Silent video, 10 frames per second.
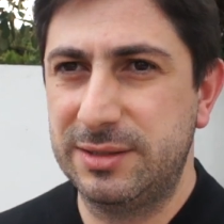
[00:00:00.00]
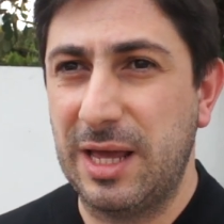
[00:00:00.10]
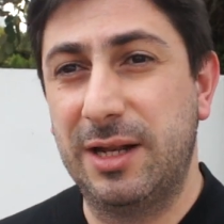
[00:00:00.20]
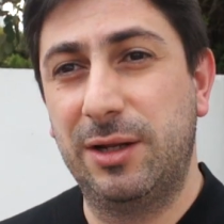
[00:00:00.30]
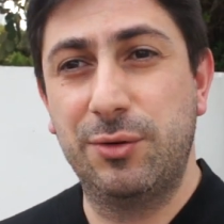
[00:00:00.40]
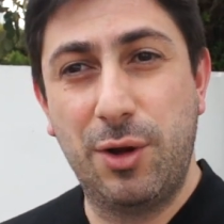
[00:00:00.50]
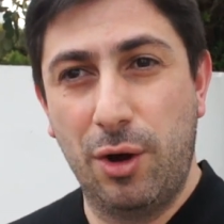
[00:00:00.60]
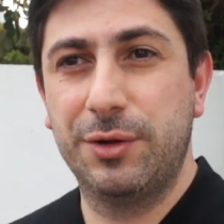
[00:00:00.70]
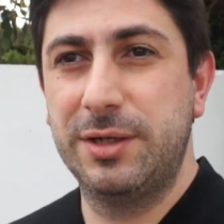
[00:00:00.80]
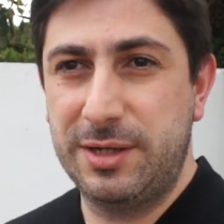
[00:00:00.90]
standalone
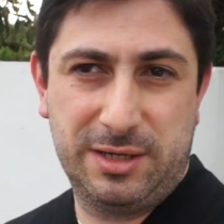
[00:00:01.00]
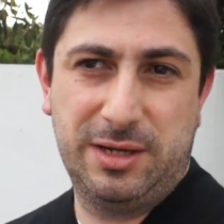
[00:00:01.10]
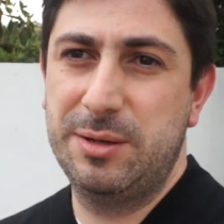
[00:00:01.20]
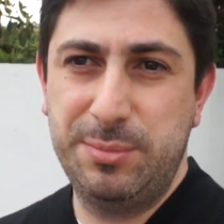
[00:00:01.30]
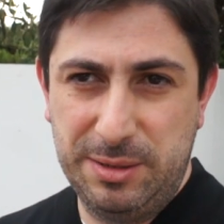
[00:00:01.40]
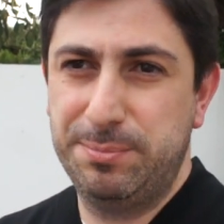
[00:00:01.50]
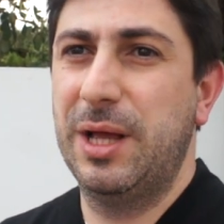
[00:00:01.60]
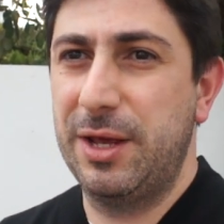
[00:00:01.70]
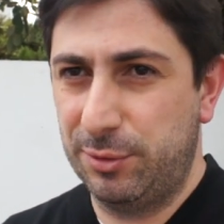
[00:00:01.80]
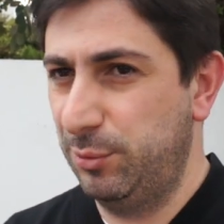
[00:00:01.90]
content that can be
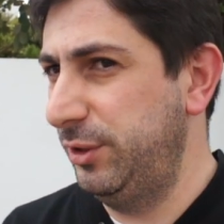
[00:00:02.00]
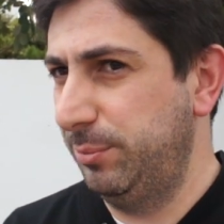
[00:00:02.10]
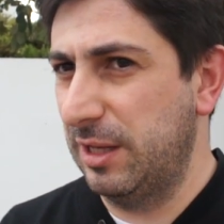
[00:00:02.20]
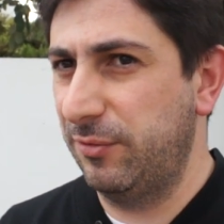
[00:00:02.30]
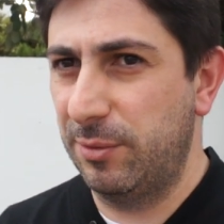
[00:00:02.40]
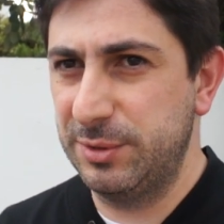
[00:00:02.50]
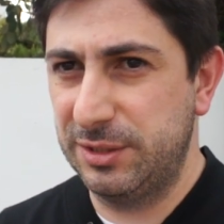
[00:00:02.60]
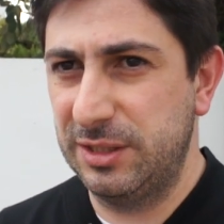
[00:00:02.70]
played on multi-platforms.